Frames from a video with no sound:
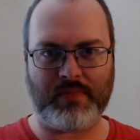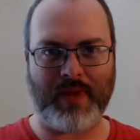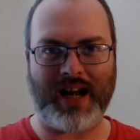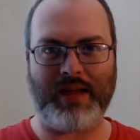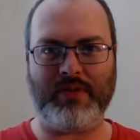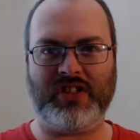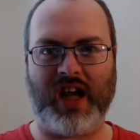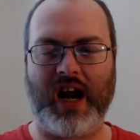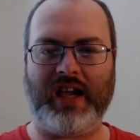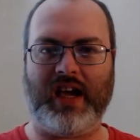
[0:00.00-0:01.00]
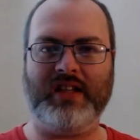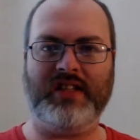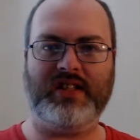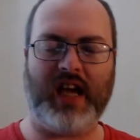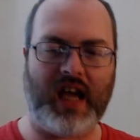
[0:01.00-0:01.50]
My name is Derek, and
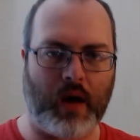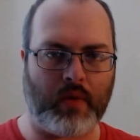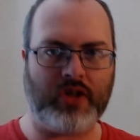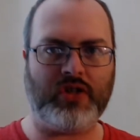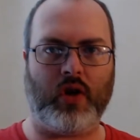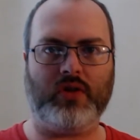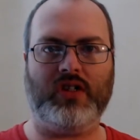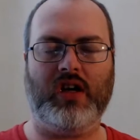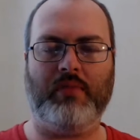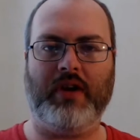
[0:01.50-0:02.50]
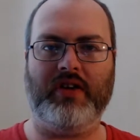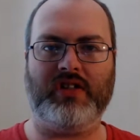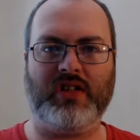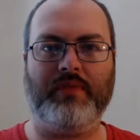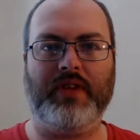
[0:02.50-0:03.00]
today I want to talk to you about
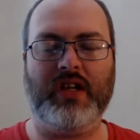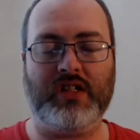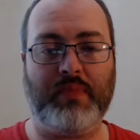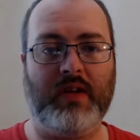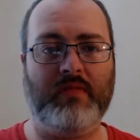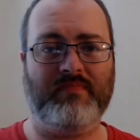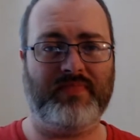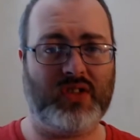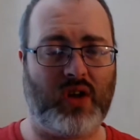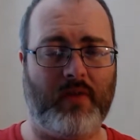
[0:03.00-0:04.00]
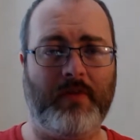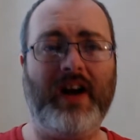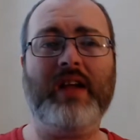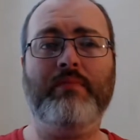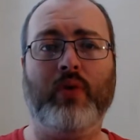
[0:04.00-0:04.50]
something that's been sort of
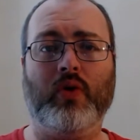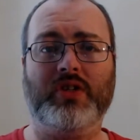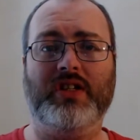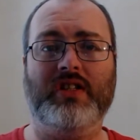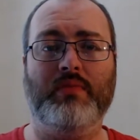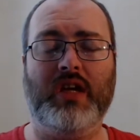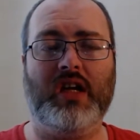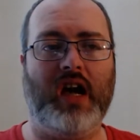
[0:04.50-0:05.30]
very important to me,